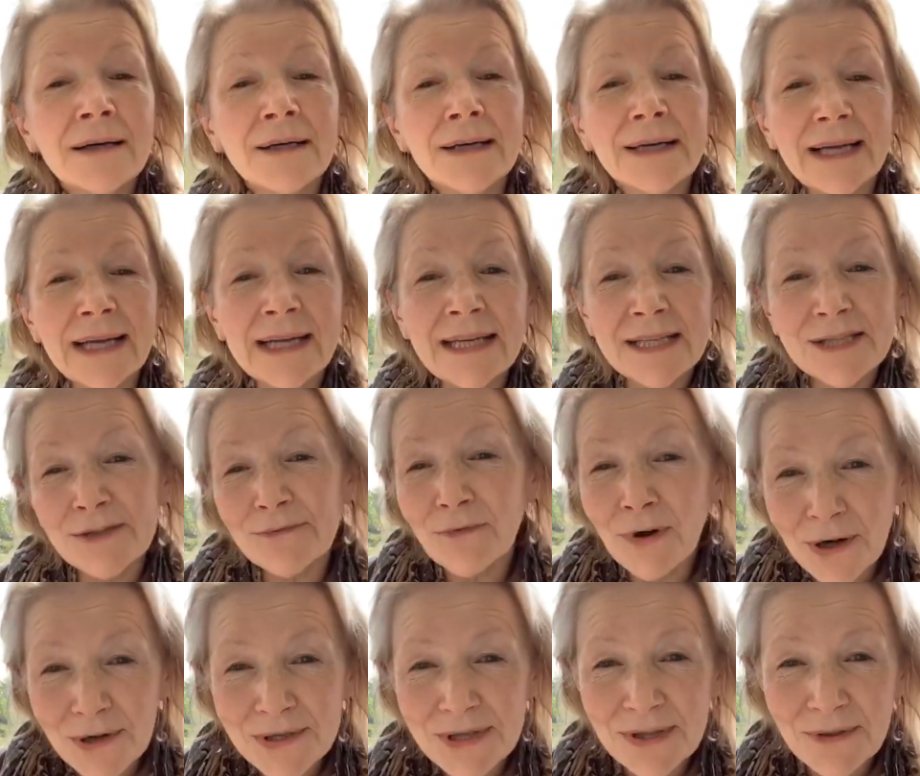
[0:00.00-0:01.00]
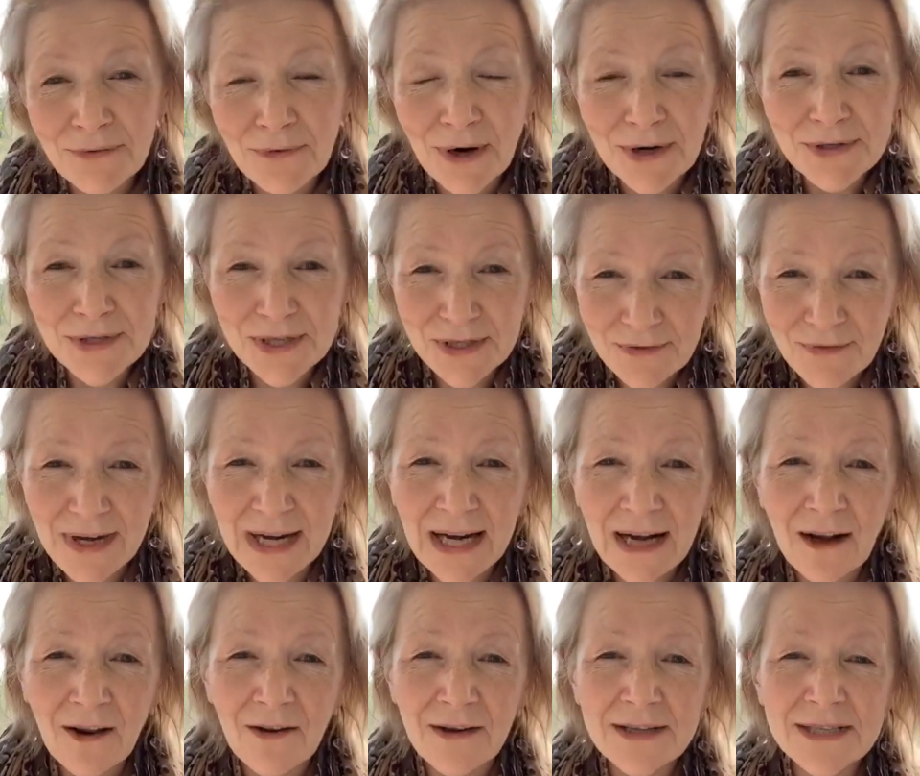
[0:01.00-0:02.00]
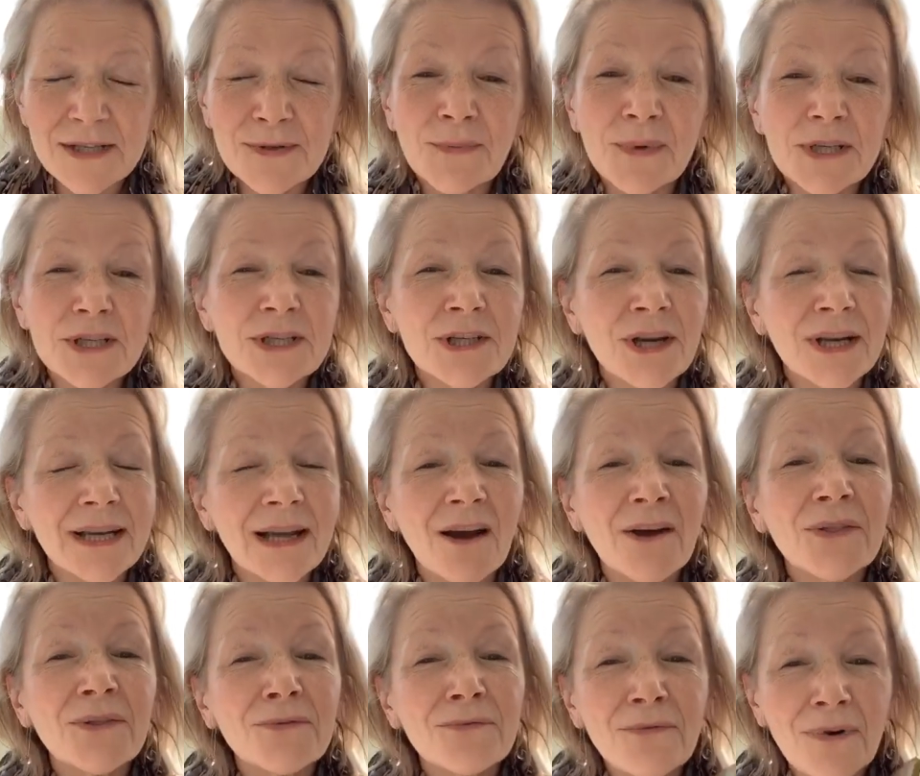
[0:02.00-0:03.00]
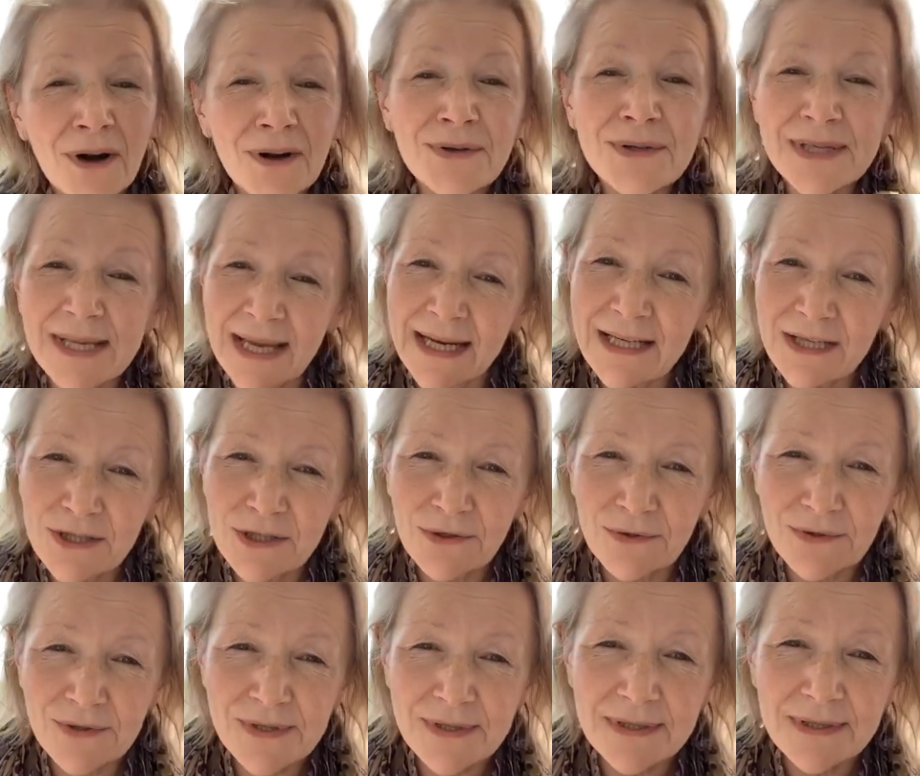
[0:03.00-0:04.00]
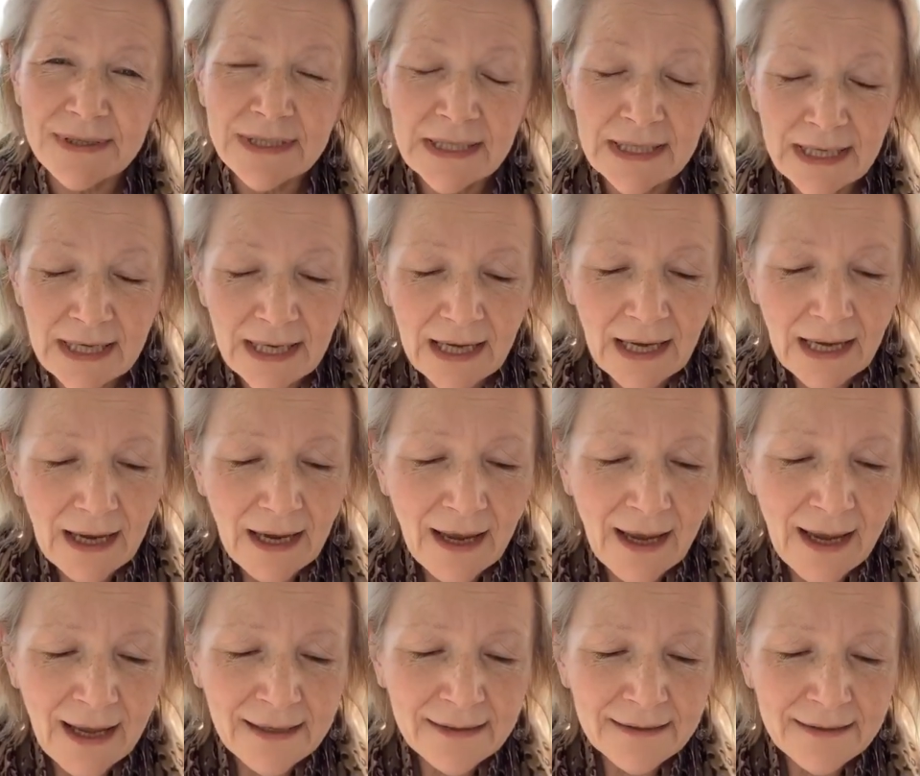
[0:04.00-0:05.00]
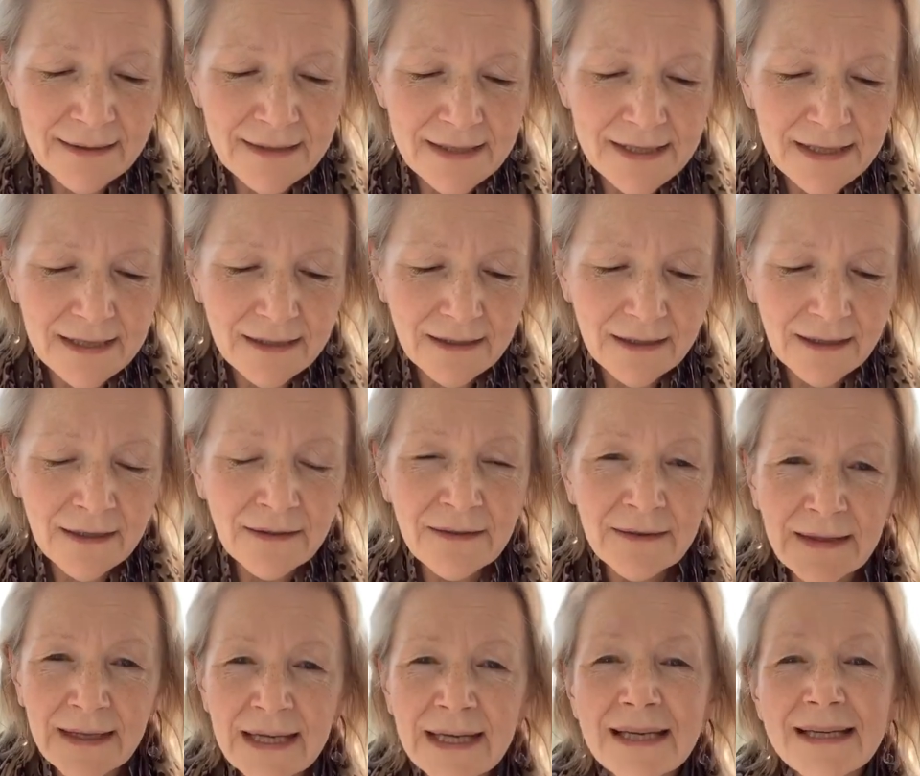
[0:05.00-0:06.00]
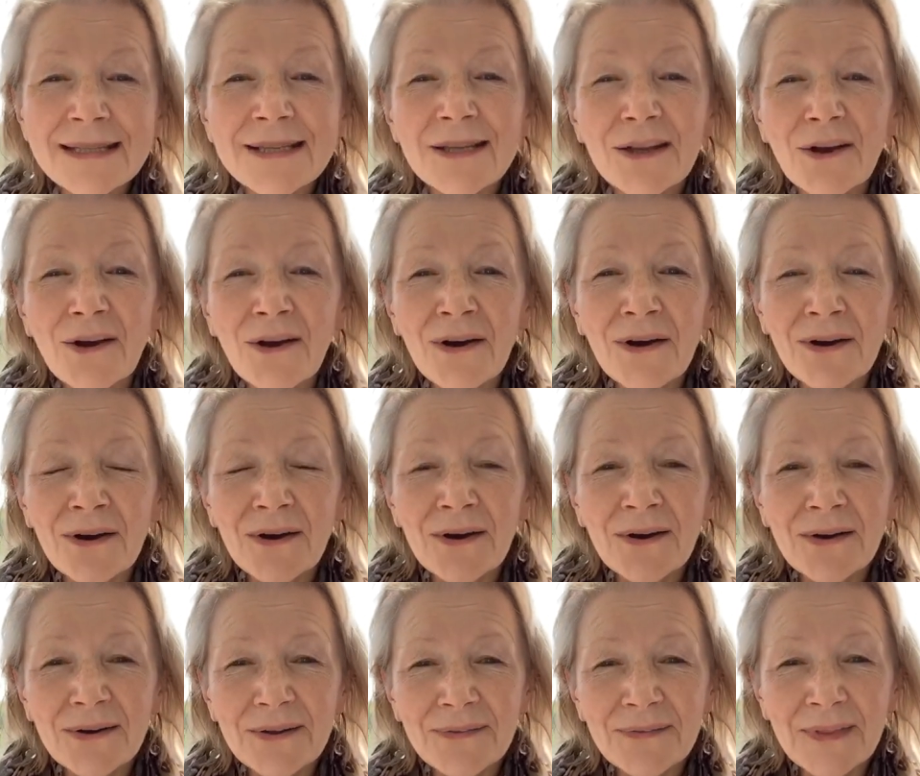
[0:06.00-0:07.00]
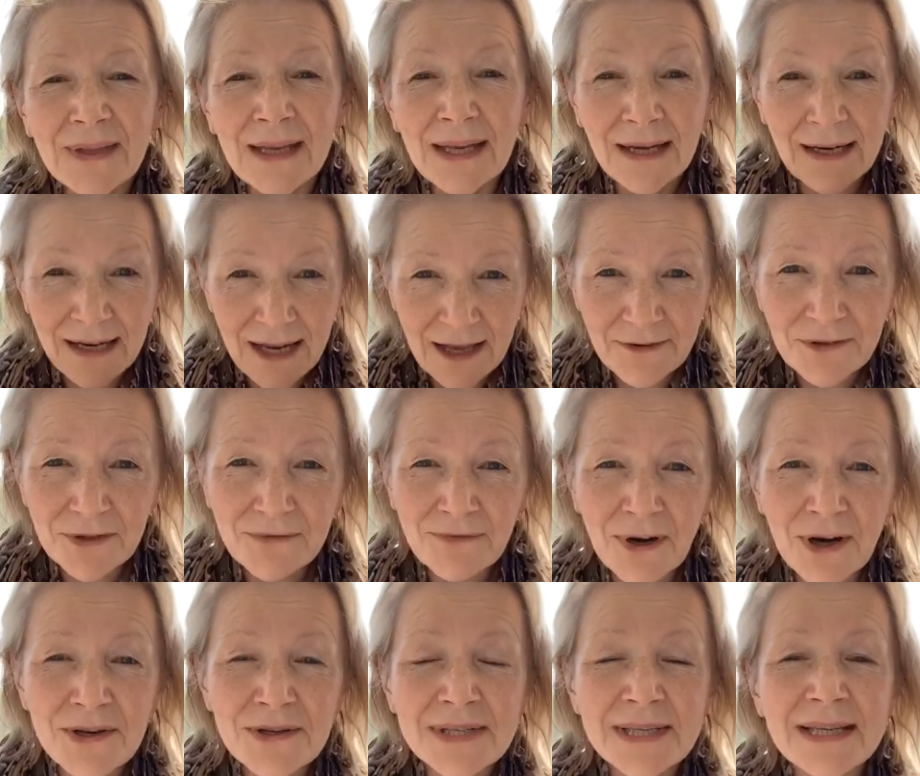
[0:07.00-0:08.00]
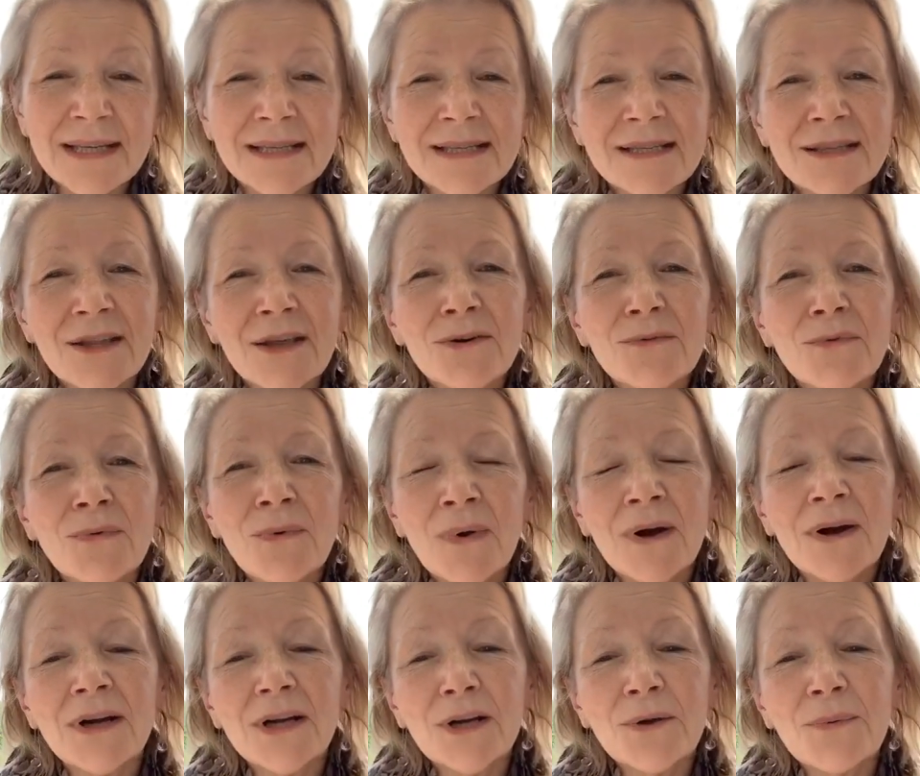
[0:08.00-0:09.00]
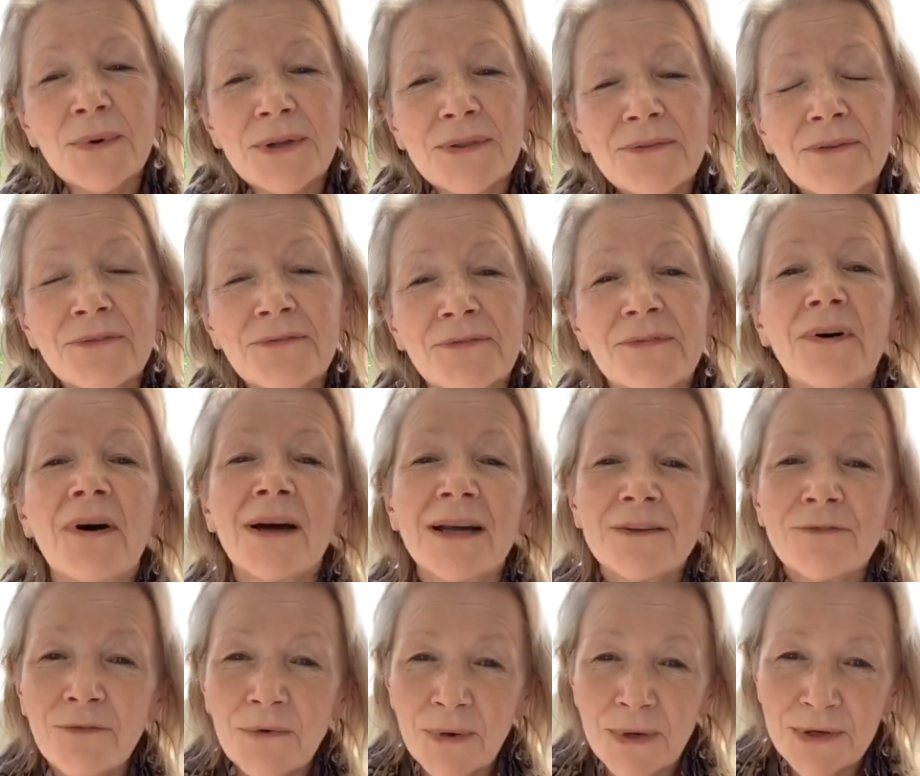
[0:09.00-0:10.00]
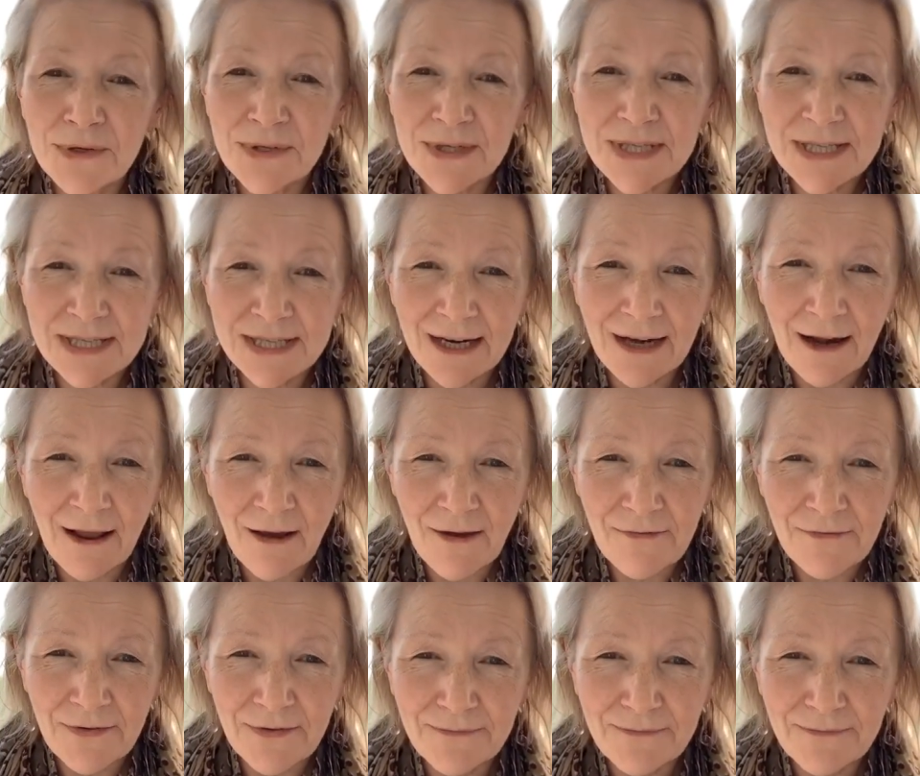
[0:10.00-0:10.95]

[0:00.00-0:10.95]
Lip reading: is the Rose 3 class, which are the Rose Angels. And these are the 11 roses that work with the 5 wounds to love.